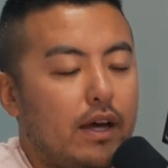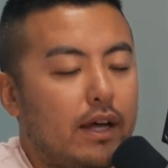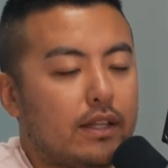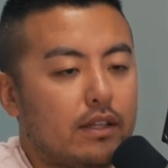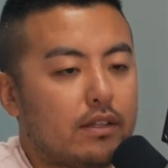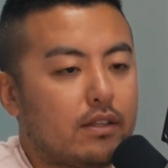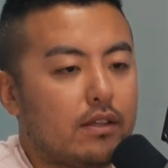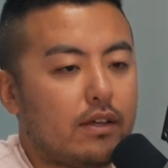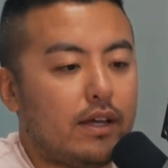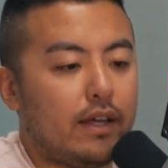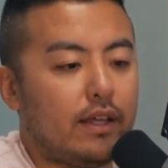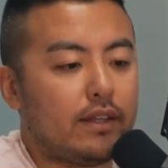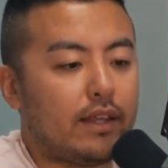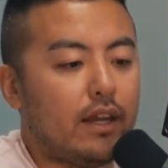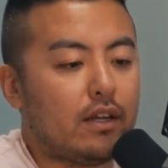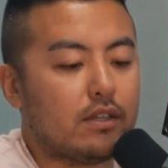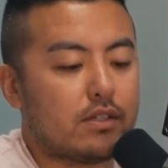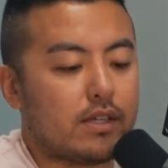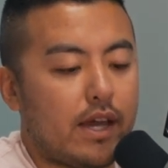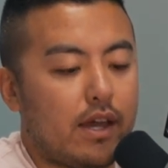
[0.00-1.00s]
the end
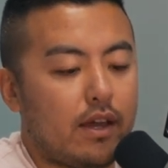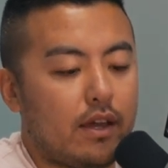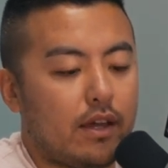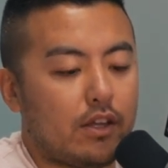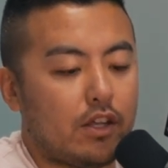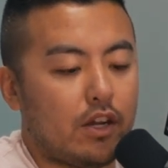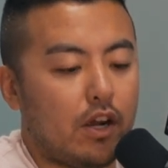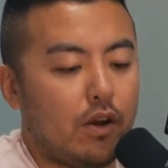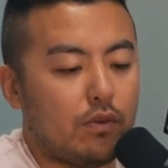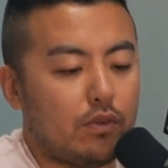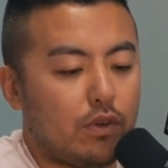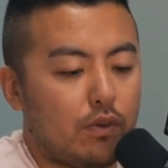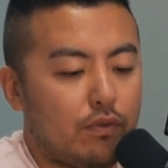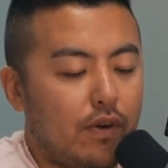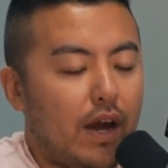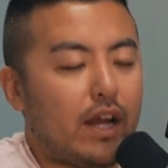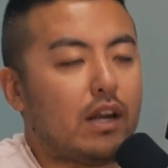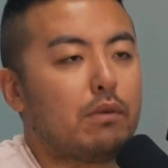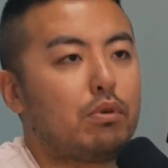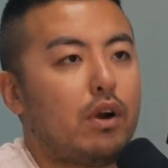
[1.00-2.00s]
of the day, you know, you
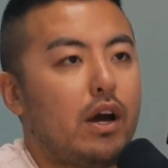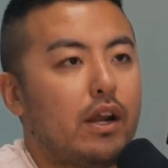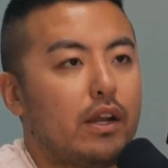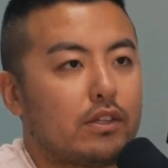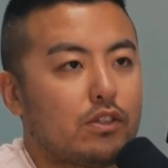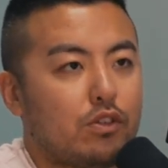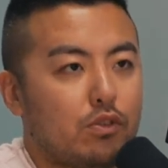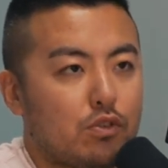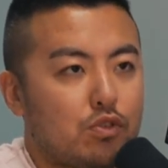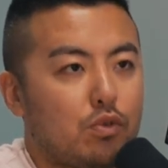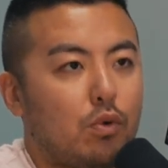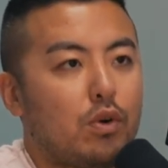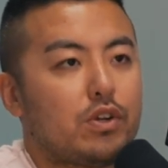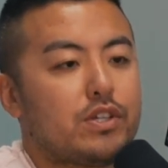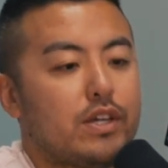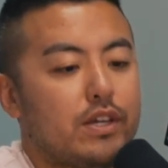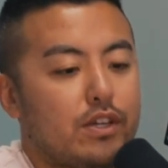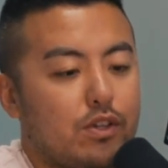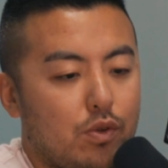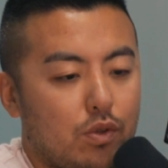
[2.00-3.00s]
find a product, you source
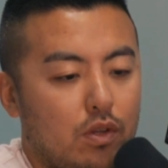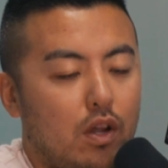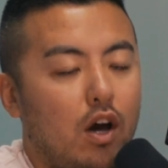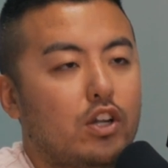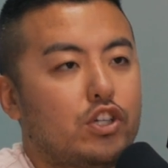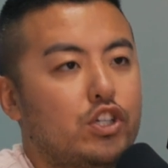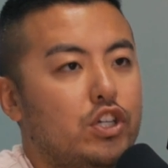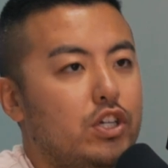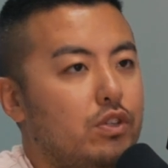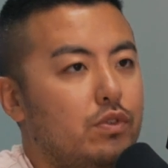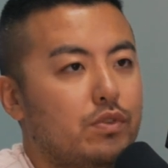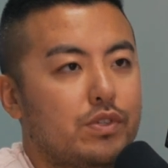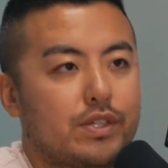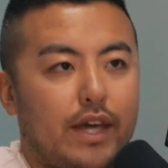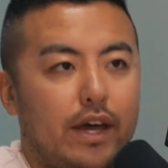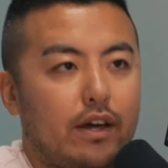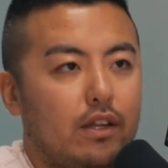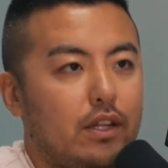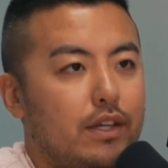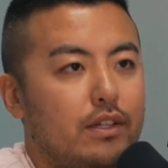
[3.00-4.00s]
it, you launch it, you
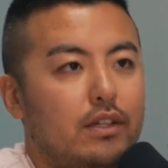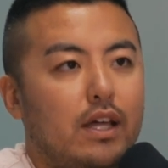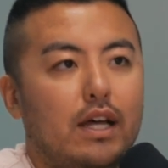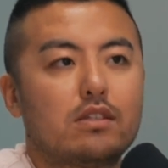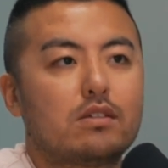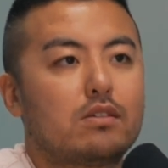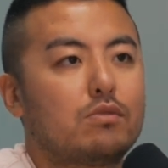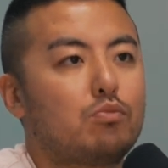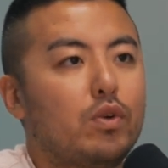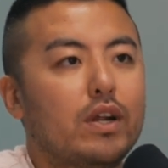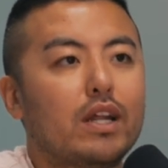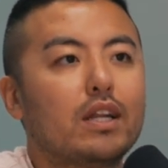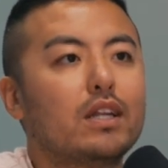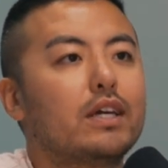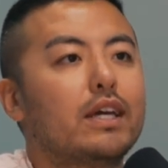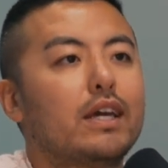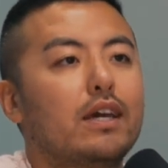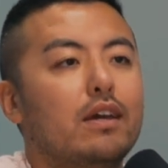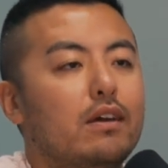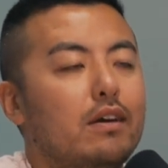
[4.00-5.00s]
scale it. That's
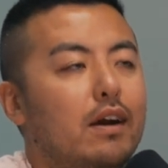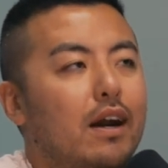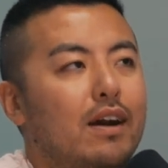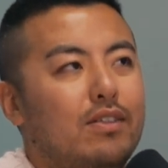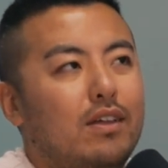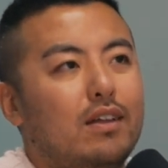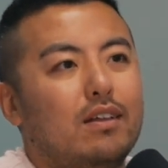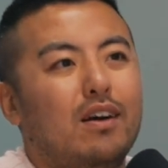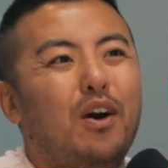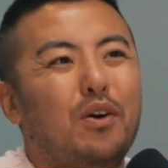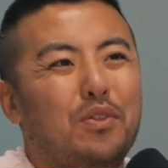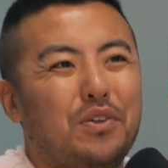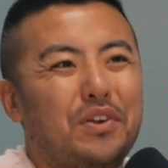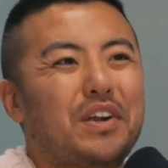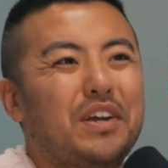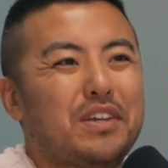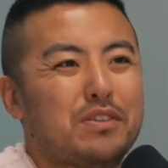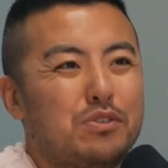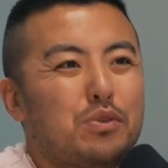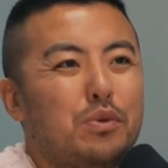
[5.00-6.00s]
really, I think, all there
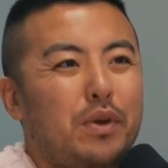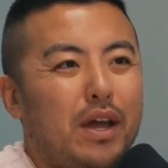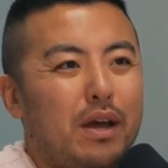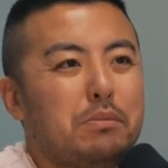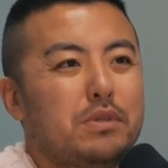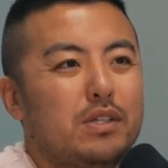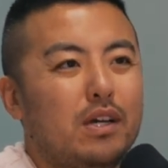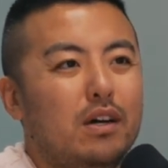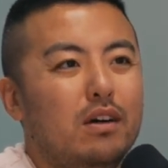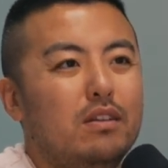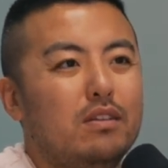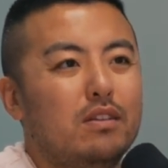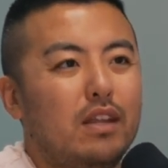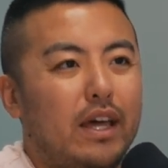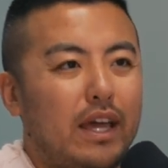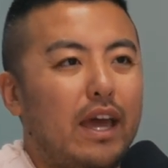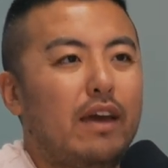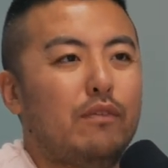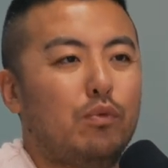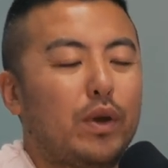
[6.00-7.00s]
is to Amazon.
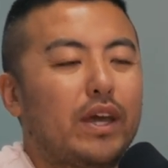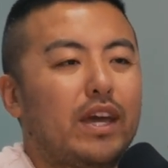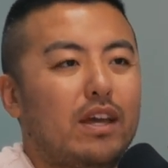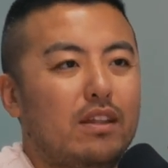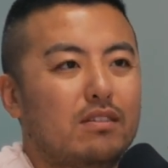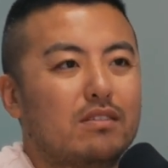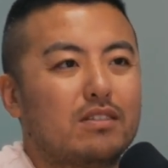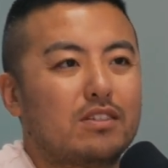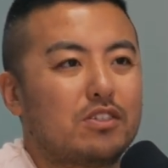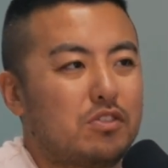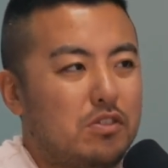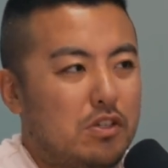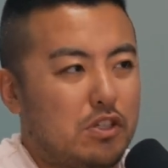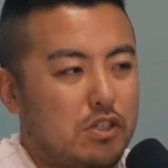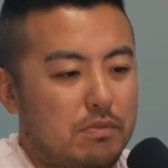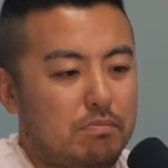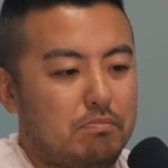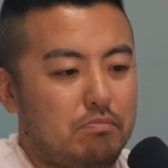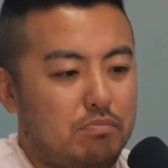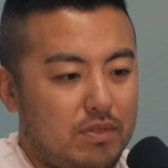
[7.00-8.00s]
Like, if we can
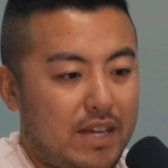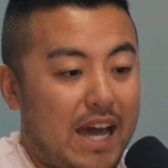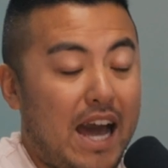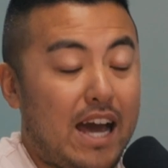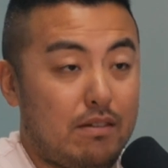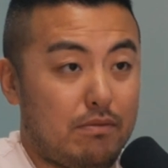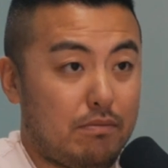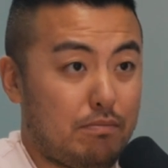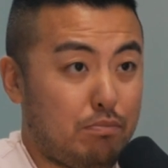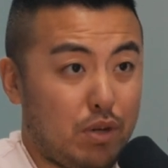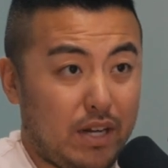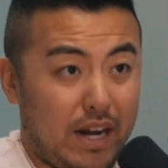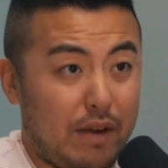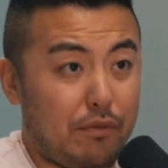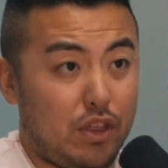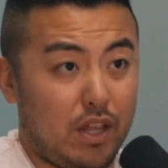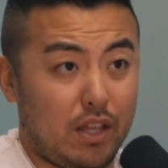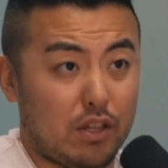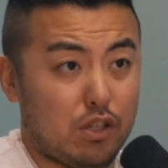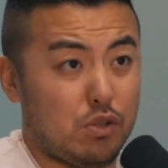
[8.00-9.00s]
just put
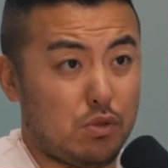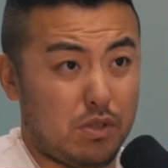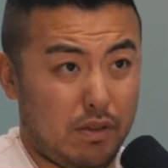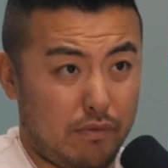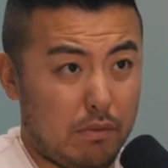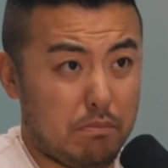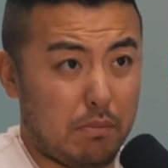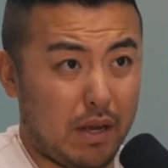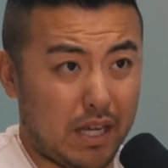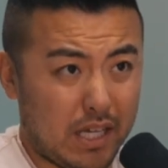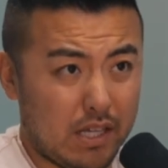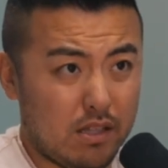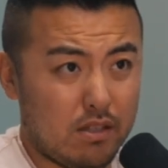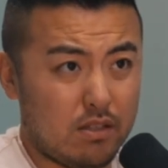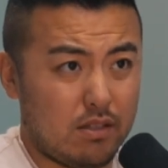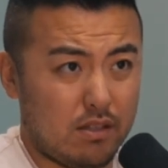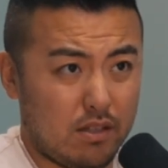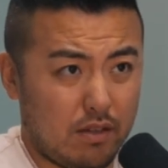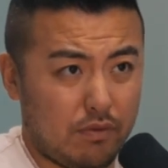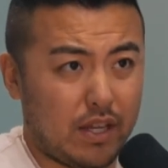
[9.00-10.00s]
everything into different
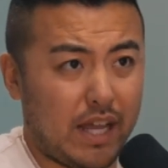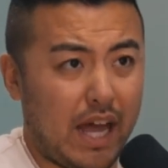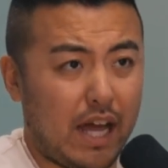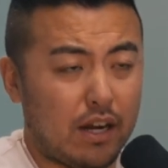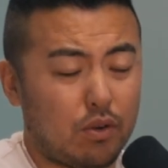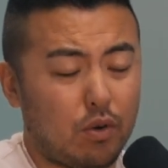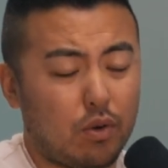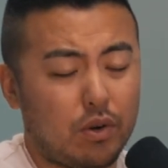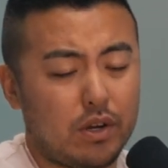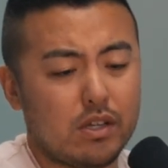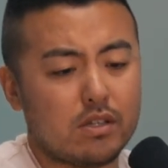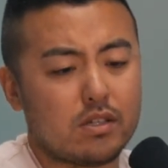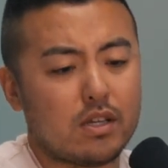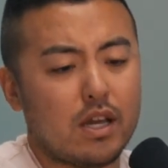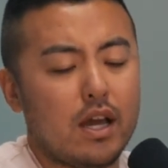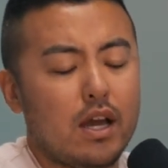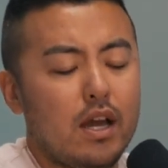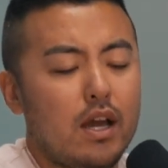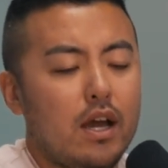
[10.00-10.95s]
buckets and different categories. Yeah.